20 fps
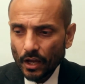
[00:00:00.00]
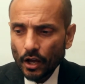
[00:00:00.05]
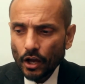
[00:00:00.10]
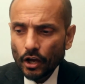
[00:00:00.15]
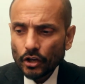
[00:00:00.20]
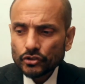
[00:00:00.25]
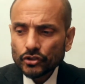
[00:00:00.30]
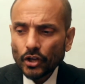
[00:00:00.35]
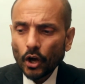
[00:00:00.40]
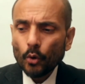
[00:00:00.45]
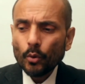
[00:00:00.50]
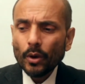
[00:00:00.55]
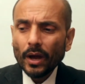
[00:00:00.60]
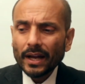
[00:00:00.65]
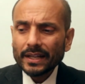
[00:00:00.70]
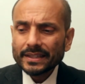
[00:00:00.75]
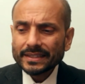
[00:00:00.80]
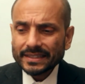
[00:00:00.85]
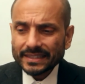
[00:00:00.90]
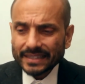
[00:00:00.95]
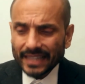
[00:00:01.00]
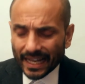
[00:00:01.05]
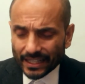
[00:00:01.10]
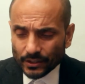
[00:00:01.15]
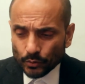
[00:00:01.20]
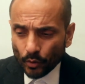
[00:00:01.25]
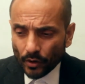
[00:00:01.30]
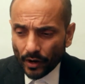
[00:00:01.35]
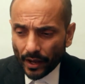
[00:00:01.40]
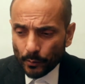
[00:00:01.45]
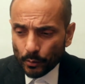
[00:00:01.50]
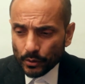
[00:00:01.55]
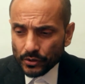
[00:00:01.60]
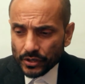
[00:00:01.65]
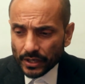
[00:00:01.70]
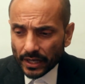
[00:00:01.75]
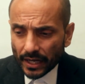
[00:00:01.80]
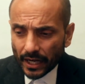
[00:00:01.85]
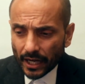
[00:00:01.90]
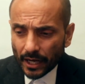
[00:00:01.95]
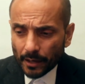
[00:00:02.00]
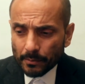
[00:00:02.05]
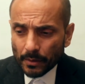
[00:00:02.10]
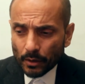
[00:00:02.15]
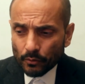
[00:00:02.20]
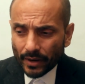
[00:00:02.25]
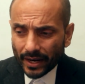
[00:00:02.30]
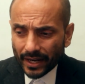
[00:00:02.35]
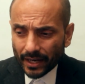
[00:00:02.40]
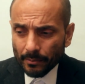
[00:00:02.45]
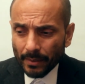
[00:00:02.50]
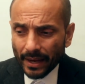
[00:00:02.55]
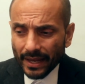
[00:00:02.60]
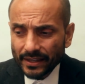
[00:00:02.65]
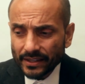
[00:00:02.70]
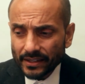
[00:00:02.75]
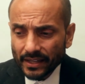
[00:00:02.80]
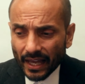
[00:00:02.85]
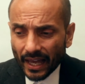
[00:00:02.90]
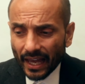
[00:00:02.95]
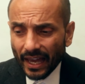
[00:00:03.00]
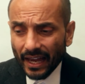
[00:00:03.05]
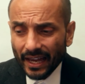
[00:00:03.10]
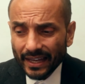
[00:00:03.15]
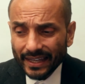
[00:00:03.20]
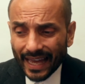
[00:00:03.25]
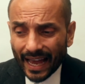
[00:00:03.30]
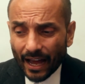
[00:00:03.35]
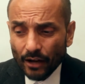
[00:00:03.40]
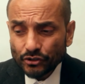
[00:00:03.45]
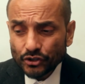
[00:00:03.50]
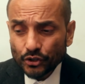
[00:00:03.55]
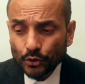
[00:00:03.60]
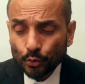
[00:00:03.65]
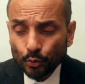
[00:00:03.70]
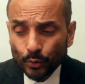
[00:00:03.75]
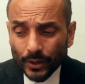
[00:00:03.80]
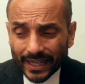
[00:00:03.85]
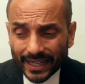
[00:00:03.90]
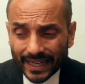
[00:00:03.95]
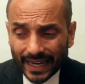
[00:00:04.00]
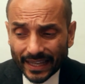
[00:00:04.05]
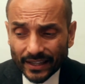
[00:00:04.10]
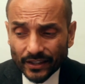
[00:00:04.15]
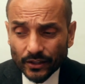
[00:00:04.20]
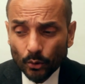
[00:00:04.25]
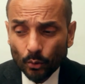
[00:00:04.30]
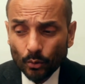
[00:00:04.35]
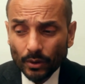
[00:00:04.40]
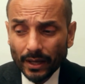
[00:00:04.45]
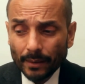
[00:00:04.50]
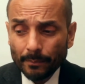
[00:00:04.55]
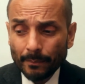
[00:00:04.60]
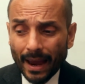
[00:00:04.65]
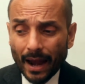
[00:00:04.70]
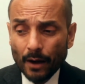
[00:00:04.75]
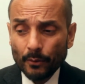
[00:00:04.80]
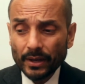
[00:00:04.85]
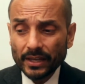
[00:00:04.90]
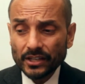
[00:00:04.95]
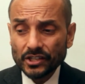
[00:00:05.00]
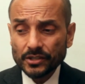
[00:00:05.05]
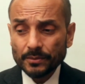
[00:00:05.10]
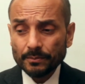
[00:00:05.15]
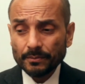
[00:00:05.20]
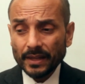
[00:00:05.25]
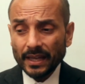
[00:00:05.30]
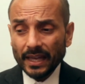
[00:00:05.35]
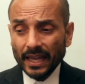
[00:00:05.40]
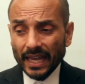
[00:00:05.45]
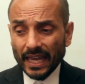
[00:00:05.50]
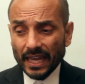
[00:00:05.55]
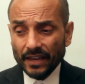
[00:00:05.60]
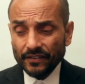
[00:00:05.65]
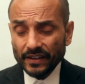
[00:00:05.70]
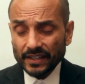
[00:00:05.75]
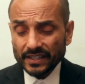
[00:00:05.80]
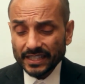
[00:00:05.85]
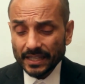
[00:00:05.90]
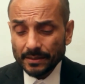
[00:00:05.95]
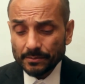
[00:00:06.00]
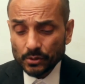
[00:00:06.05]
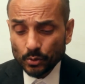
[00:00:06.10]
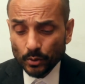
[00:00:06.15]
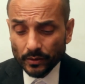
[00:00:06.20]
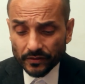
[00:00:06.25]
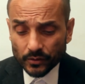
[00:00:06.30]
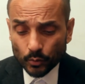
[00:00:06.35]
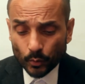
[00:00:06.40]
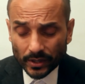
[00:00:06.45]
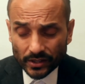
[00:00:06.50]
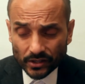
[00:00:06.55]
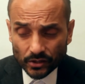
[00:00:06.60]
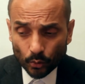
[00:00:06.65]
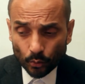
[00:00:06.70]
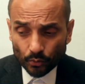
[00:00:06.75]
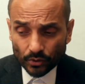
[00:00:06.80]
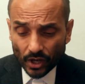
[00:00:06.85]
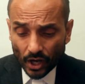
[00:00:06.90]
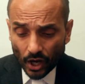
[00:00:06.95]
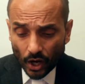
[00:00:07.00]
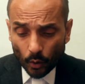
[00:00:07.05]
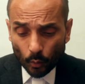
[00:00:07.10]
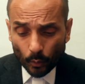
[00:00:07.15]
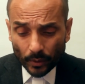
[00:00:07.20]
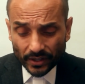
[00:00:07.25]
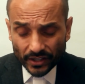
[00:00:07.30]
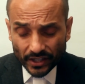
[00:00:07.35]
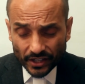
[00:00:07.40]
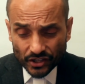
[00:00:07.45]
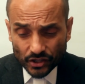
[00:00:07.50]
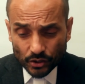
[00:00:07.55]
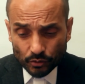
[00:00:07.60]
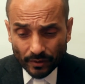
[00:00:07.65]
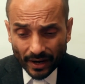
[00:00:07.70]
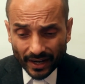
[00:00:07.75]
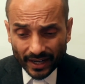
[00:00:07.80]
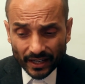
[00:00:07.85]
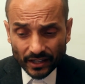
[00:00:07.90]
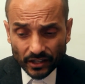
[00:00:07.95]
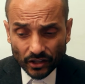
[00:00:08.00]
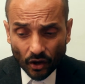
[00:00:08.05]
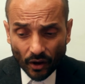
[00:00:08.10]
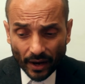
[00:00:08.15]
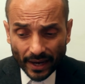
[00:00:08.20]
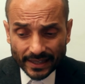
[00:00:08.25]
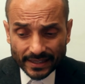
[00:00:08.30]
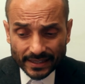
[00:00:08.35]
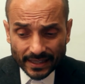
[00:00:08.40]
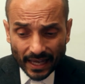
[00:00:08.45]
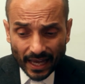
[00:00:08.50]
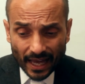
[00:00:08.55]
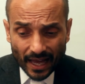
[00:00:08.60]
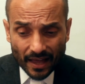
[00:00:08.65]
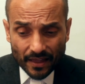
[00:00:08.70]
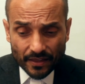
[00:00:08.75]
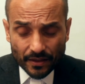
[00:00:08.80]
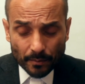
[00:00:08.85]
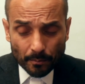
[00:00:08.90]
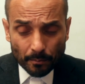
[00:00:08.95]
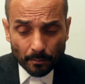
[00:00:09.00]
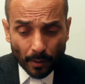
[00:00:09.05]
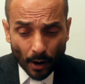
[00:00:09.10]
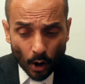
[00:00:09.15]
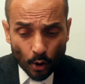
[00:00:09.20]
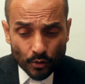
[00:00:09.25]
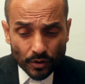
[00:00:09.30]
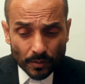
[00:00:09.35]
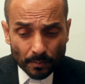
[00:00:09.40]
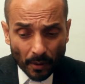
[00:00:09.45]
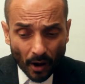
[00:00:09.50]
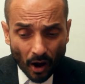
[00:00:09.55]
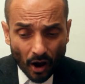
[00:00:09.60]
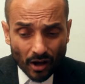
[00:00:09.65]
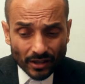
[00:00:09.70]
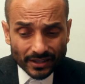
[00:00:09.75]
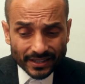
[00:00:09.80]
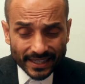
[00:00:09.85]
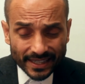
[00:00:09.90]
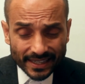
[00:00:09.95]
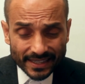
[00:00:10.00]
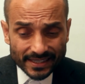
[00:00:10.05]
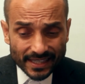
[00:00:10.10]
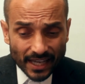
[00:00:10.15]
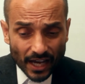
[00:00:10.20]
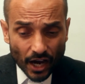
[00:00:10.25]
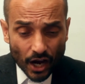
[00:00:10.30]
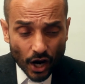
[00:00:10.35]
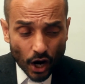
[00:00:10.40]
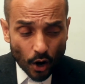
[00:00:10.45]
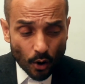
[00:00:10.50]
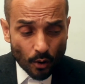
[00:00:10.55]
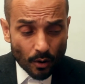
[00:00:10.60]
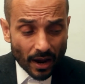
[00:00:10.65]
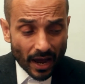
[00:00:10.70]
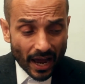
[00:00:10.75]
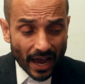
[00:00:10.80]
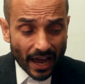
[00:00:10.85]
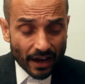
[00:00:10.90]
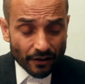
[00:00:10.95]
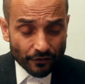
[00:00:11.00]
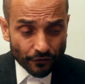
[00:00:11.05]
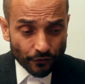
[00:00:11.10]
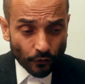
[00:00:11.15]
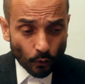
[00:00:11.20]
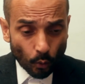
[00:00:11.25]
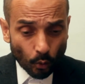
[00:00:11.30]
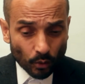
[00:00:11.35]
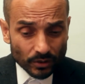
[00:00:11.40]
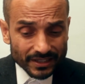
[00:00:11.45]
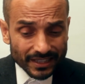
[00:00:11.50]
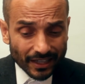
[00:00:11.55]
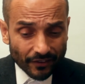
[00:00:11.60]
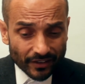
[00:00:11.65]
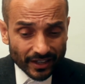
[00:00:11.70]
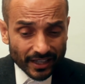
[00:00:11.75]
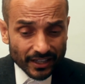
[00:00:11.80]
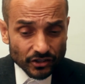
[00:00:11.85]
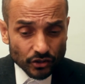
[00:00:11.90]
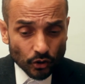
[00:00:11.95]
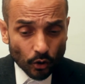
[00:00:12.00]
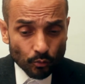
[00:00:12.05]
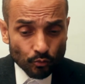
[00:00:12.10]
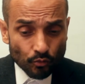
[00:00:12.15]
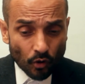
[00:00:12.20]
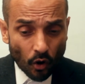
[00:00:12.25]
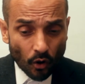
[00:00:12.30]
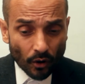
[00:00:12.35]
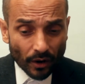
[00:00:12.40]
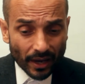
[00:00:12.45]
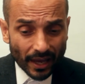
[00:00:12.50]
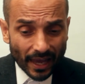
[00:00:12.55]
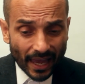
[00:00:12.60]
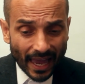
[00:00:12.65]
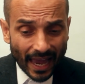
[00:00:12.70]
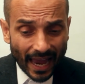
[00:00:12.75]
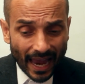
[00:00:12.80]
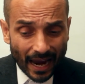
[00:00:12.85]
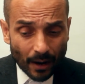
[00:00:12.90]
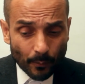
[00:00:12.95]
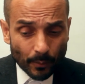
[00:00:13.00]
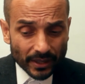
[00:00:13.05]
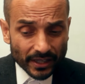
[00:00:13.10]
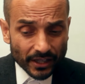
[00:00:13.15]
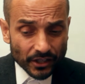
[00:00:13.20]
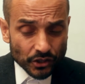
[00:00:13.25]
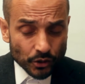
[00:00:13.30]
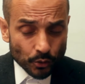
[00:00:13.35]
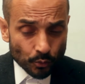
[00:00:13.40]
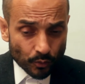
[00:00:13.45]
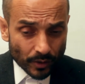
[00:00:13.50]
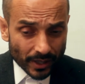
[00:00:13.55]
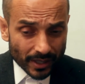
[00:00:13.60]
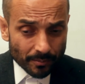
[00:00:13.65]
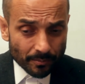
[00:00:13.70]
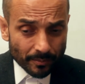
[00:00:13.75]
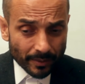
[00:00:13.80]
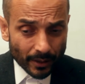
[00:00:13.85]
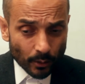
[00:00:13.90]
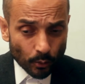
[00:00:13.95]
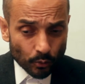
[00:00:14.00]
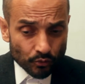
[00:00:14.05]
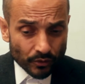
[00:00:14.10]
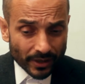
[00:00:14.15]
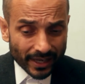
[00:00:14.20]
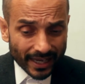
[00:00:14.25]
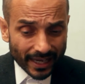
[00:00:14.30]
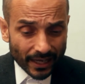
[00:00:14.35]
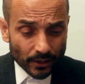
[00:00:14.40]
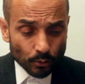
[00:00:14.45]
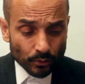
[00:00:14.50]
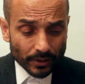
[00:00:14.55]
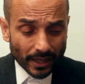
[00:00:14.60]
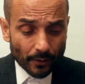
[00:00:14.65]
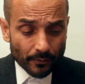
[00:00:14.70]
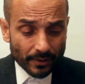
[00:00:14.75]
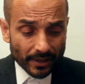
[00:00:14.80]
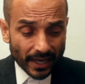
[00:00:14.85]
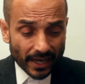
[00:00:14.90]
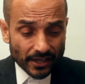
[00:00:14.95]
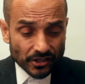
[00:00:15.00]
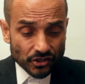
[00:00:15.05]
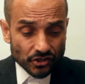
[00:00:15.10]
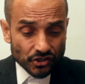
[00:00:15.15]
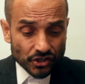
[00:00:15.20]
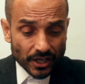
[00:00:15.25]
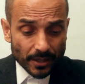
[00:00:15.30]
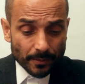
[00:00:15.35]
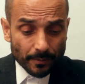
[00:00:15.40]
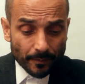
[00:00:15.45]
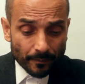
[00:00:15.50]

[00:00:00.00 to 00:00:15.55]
So that's what I would recommend in how to rekindle a marriage if it seems to have dwindled. We need to recognize that both parties are at fault, something has gone wrong, and we need to rebuild, rekindle that relationship.